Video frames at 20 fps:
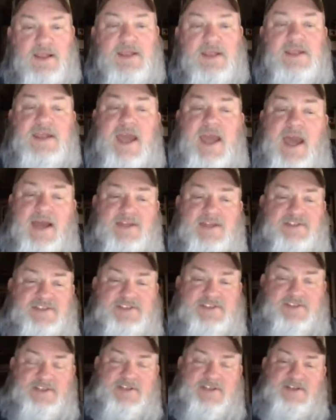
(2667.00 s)
initial?
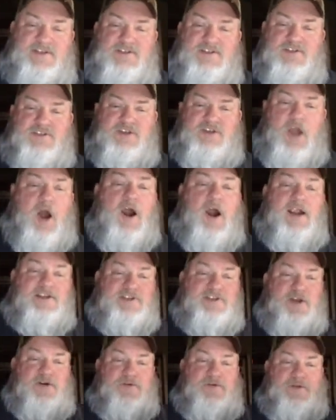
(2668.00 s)
Yes. This? All right.
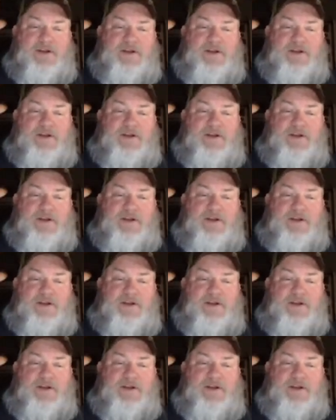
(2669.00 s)
So